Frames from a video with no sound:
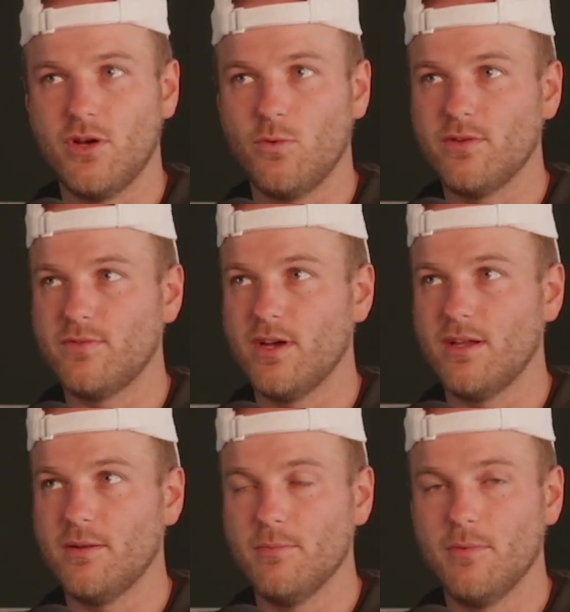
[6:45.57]

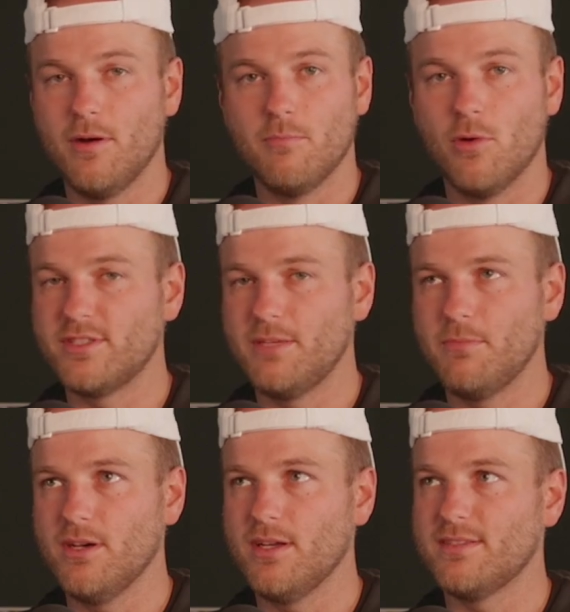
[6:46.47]
done
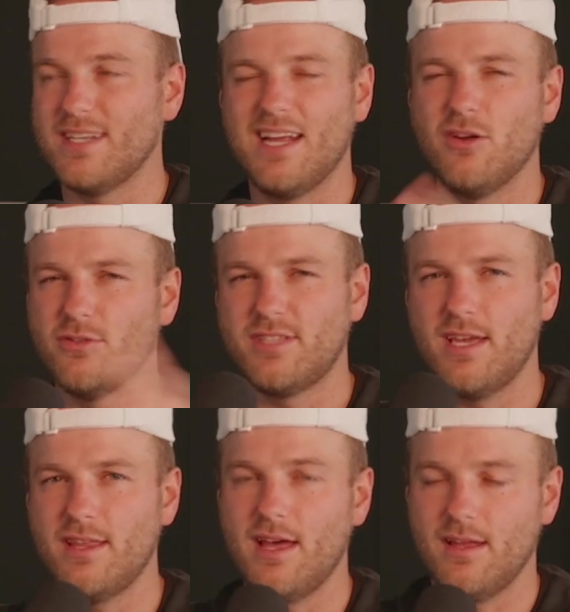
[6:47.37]
multi-millions. And I don't say
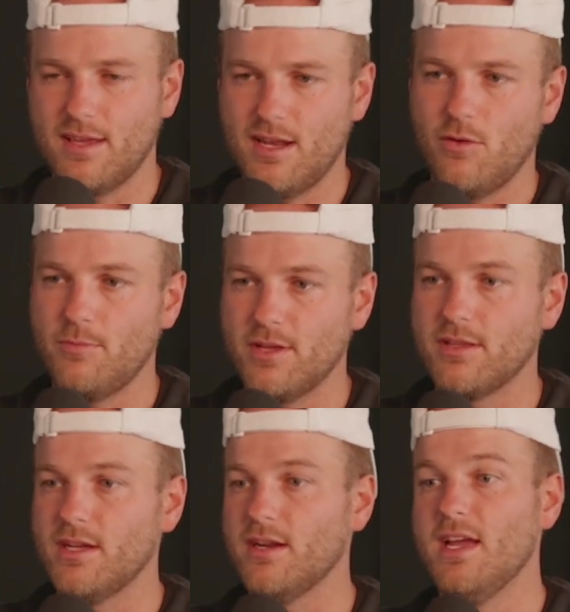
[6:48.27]
that, again, I want to be
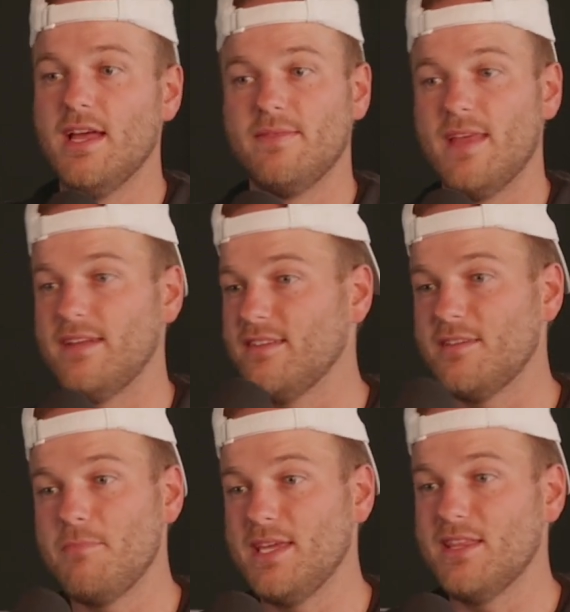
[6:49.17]
clear. That doesn't
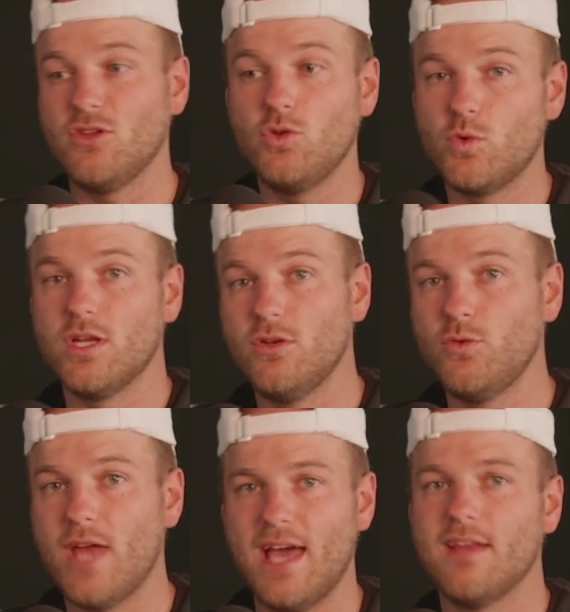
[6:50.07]
mean that you can do
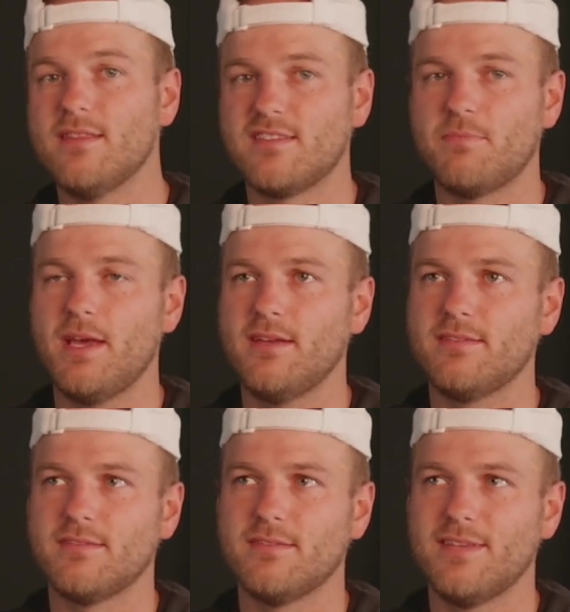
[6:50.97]
that in this
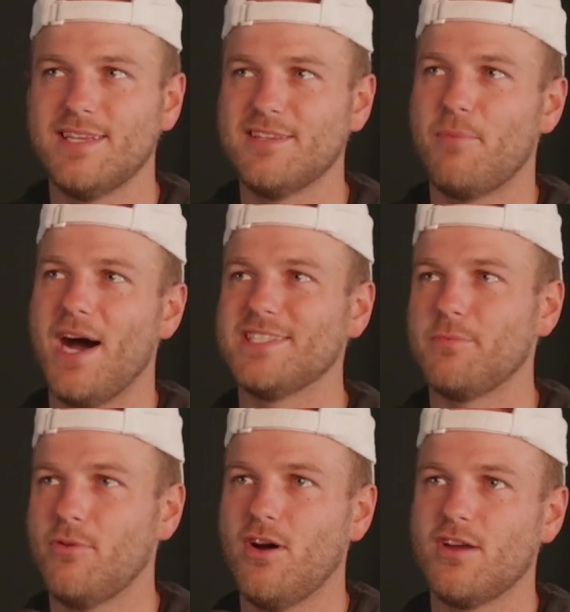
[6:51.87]
space. Is it
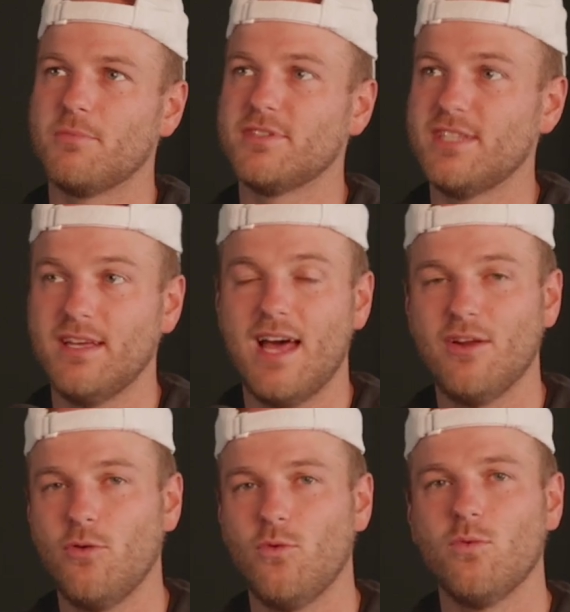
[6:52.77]
possible? 100%. I
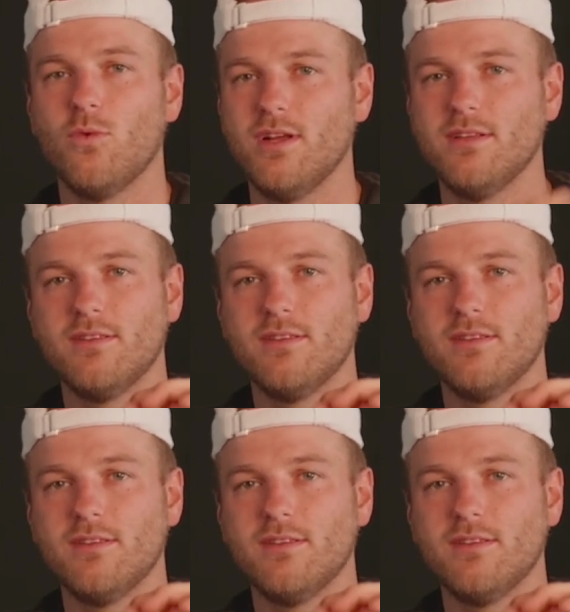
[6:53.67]
don't want